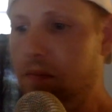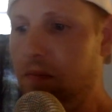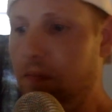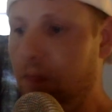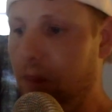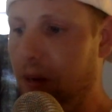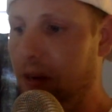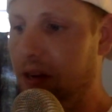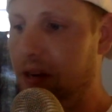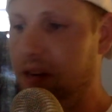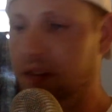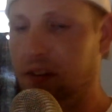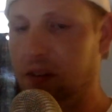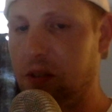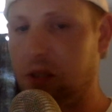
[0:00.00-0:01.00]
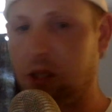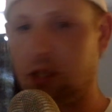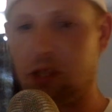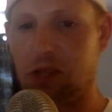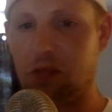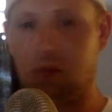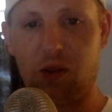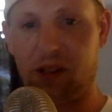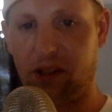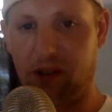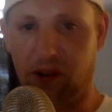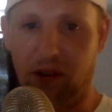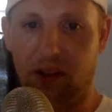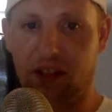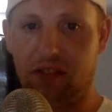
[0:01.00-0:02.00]
But there's just one
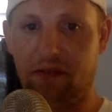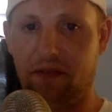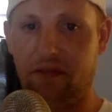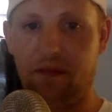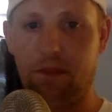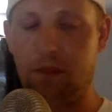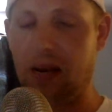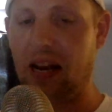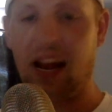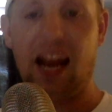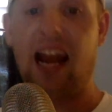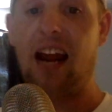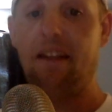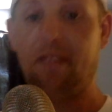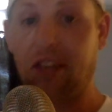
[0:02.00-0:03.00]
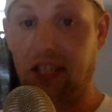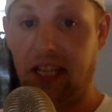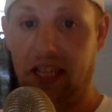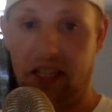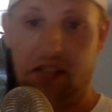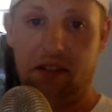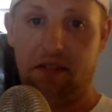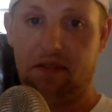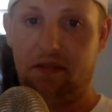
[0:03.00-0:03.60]
girl that's been advocating